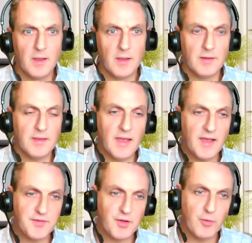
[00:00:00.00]
Yeah,
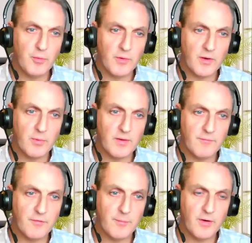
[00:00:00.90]
so we,
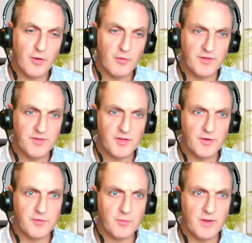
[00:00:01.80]
from our own
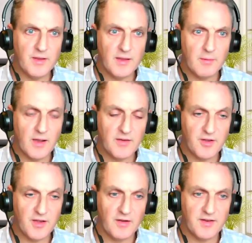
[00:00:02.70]
research, we
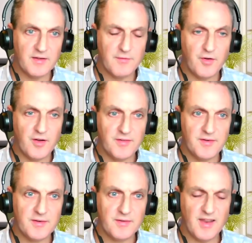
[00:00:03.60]
actually identified
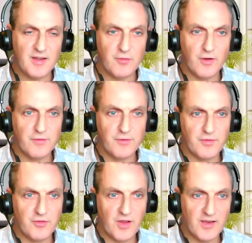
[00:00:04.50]
10 drivers for
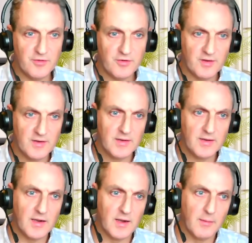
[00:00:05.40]
change.
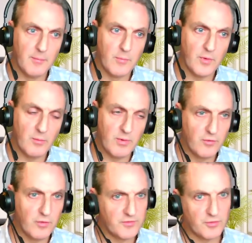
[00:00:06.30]
We've
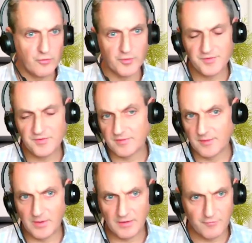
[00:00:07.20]
looked across the
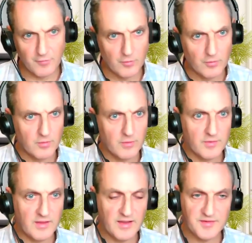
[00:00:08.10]
big four,
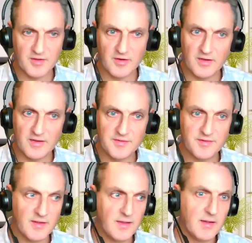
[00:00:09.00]
the SIs,
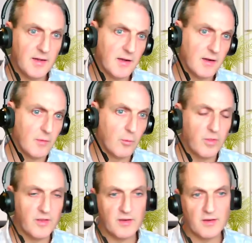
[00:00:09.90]
all
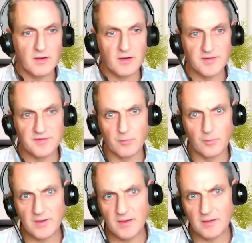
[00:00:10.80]
the clients that
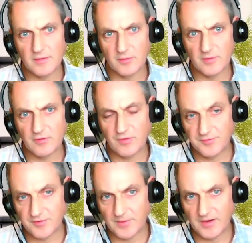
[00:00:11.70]
we are doing
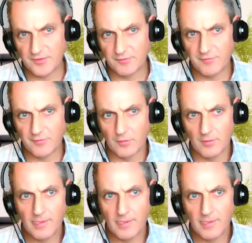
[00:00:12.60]
transformation for,